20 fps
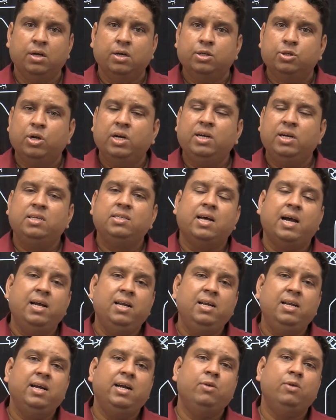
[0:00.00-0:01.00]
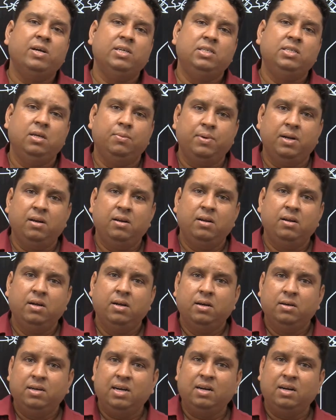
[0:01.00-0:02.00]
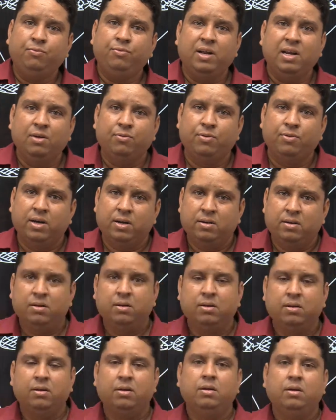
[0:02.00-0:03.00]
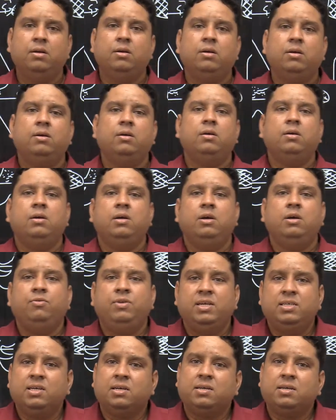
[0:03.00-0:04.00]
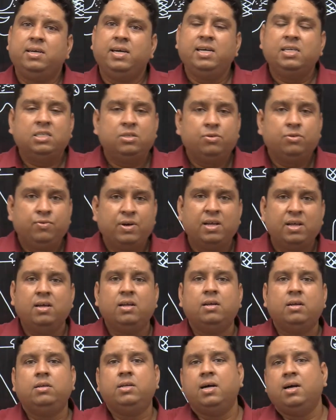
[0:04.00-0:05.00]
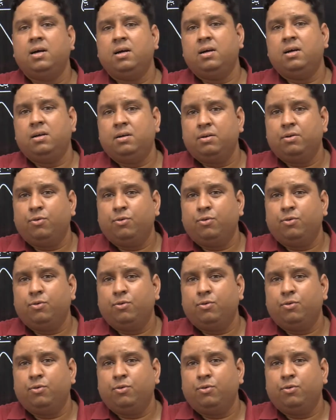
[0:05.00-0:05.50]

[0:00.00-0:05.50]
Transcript: So it is highly advisable that whenever if there is a case where the